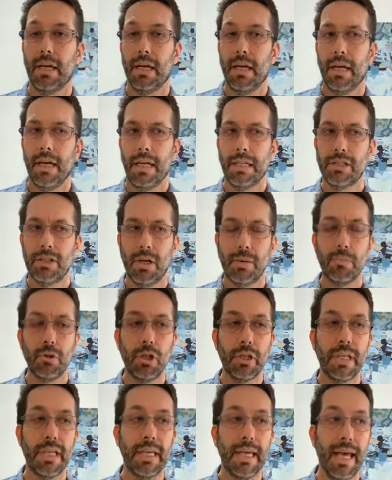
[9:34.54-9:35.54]
And so I'm
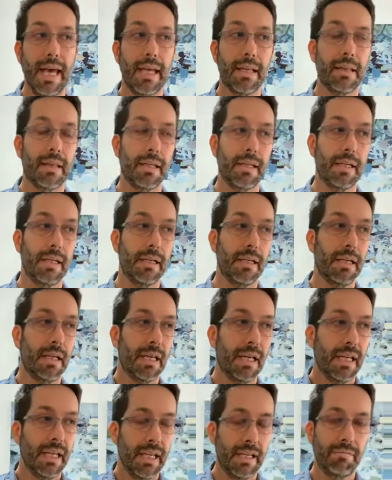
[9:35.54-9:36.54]
looking at the
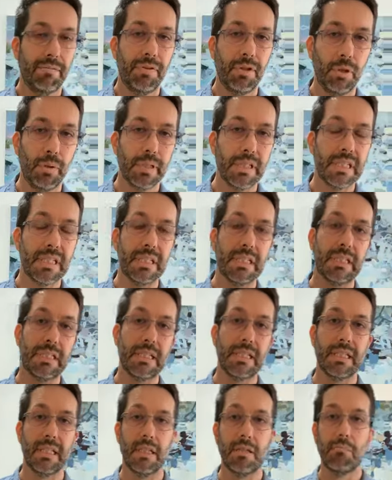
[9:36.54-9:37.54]

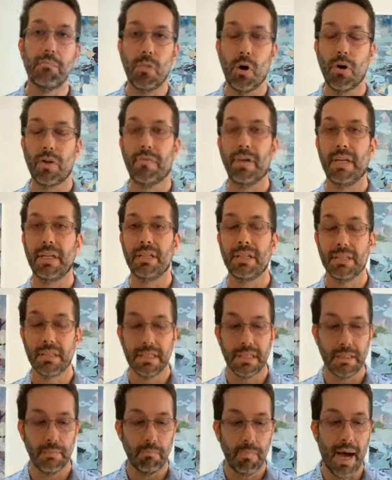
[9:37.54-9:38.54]
influences and
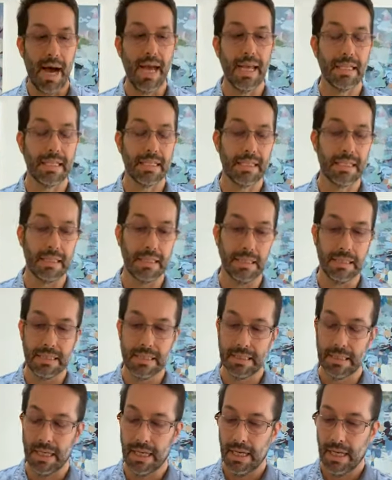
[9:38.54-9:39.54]
motivations and
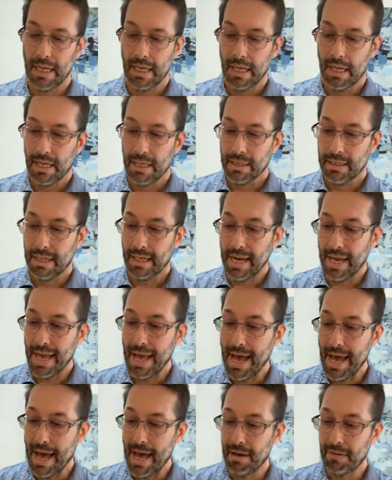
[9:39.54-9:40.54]
biases that I
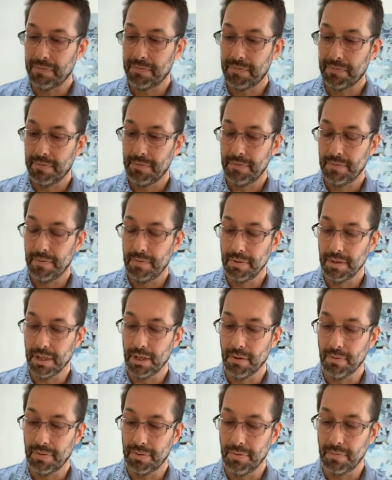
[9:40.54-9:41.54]
have,
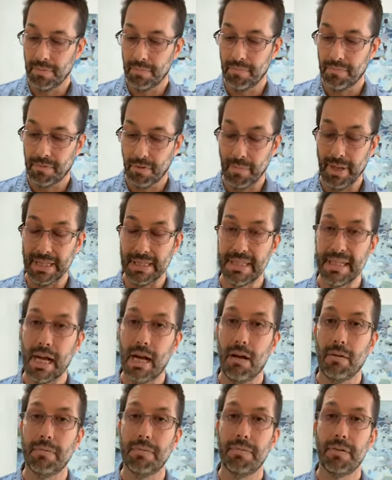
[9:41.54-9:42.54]
for
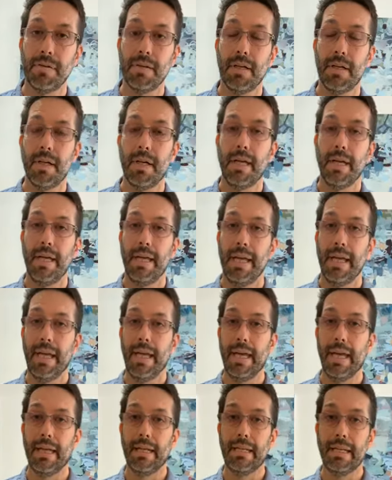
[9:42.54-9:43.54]
myself
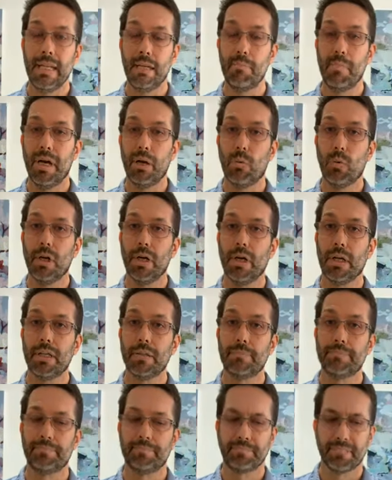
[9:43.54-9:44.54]
and in my work.
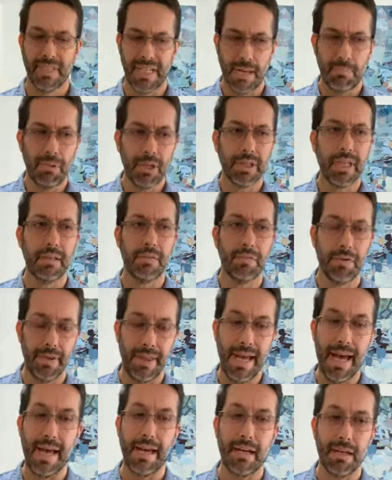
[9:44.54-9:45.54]
And I'm looking for
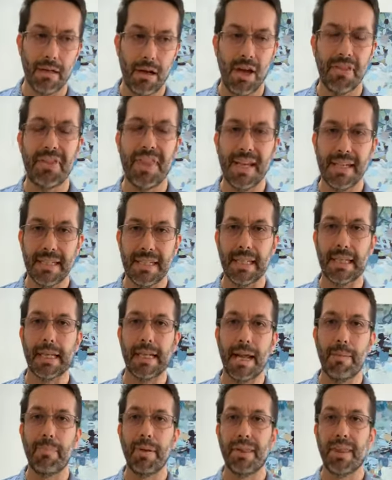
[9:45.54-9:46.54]
that authentic and
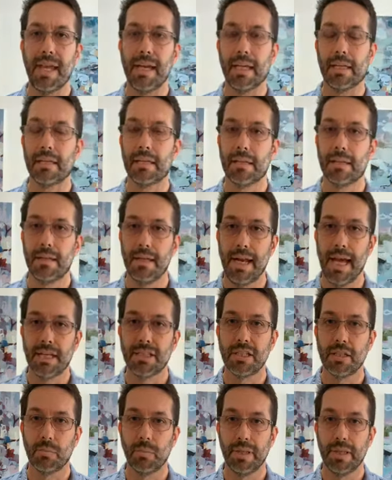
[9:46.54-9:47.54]
empathetic
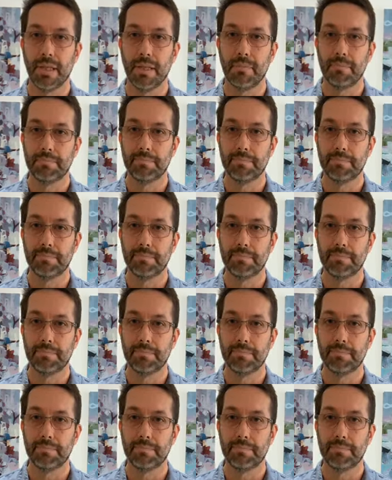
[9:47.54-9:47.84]
connection with it.